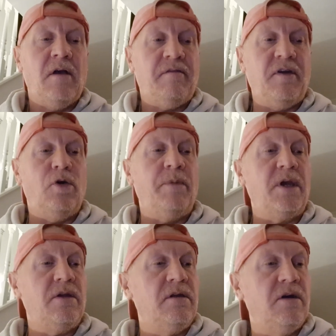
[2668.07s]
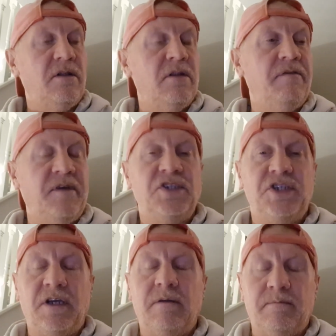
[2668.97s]
filming and the
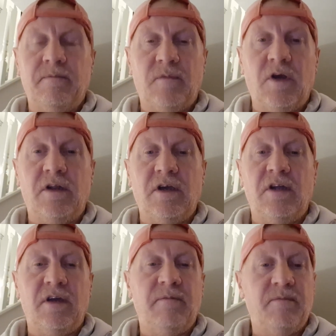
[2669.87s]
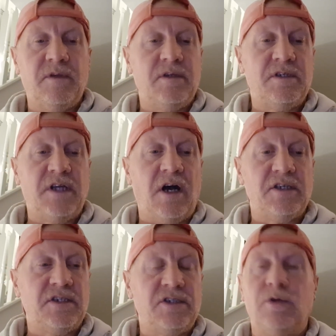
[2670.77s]
fishing, and it
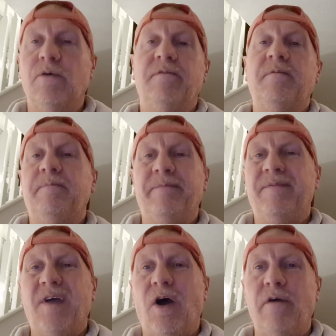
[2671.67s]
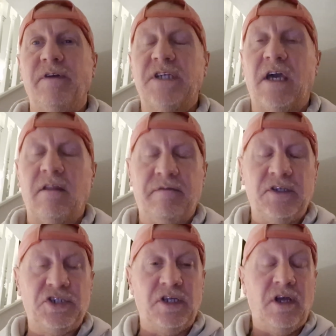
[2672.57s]
starts to sort of overtake the
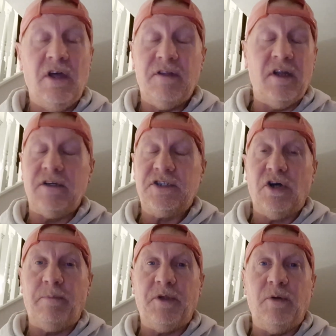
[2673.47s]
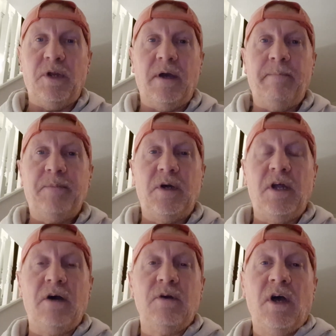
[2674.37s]
fishing, then I'd stop doing it. But
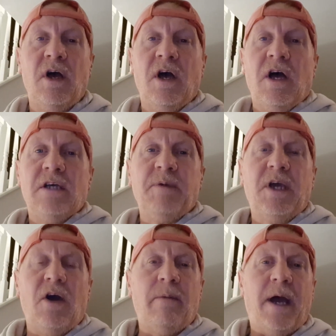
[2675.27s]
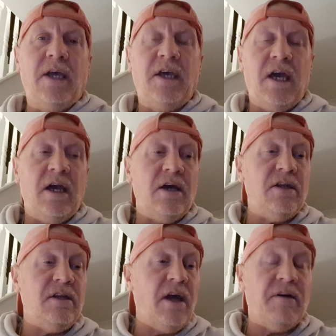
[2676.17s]
no, it's been going about a year,
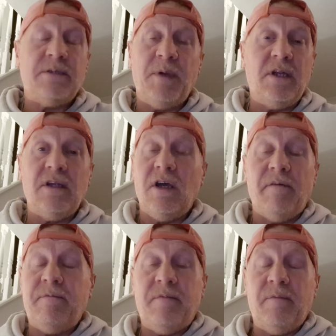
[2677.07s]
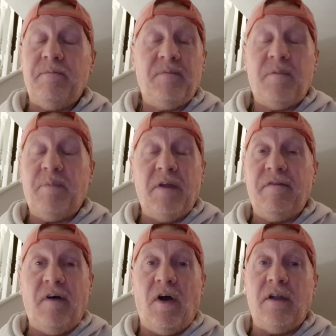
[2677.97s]
and no, I've been
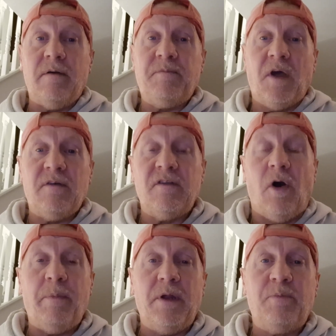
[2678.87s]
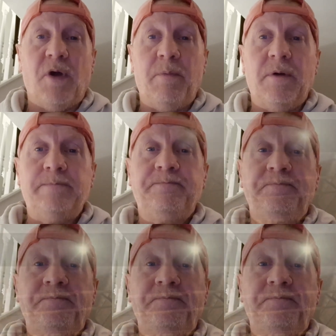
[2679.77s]
fine. It's not been a problem.